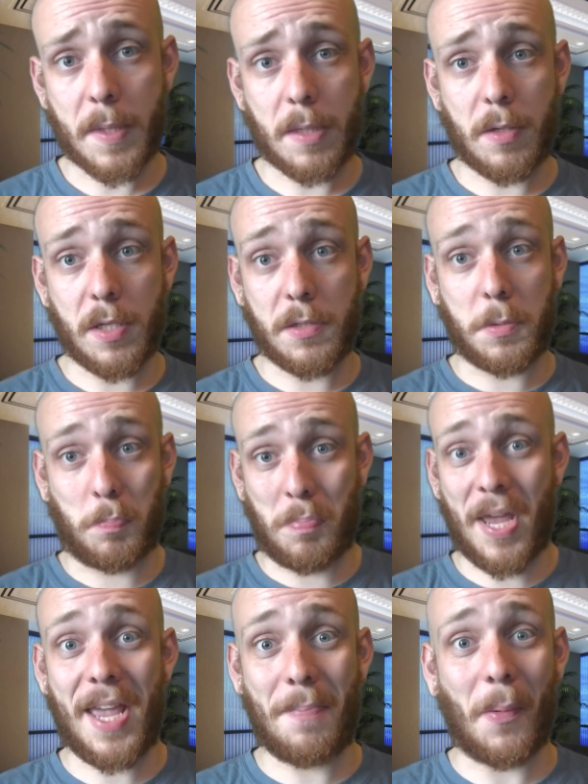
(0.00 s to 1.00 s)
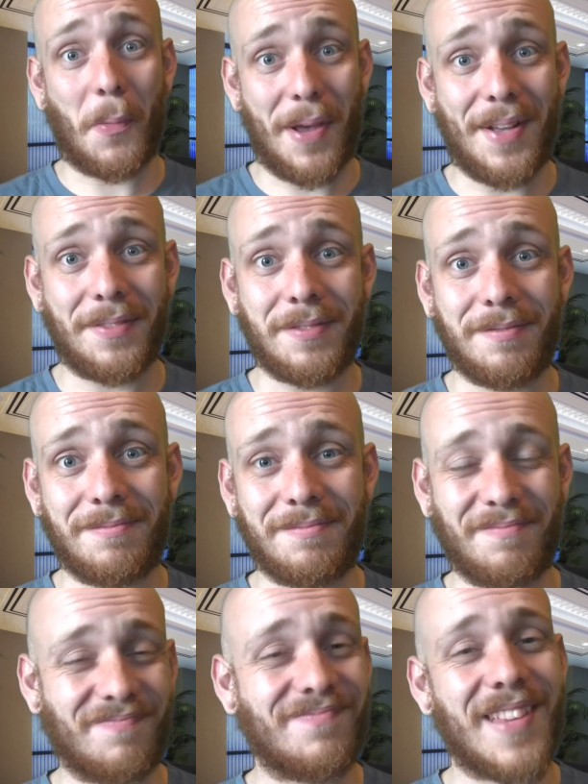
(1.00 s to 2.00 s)
Because people will.
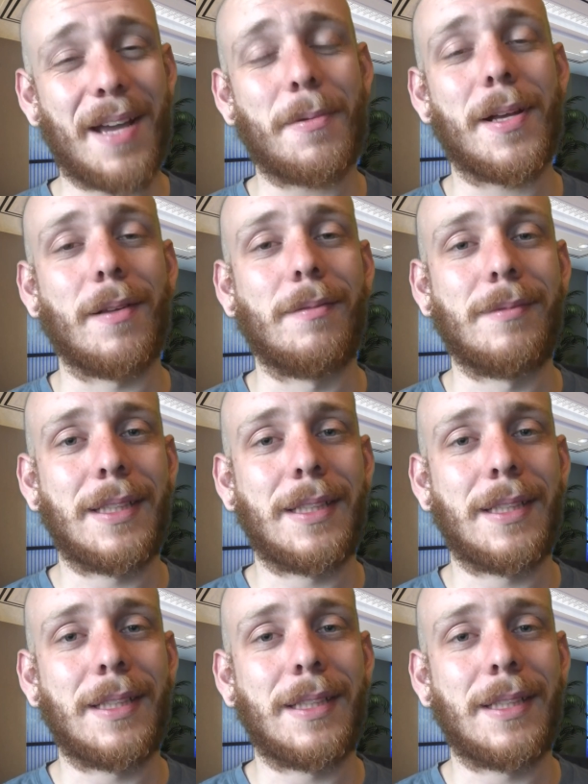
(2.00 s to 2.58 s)
They will.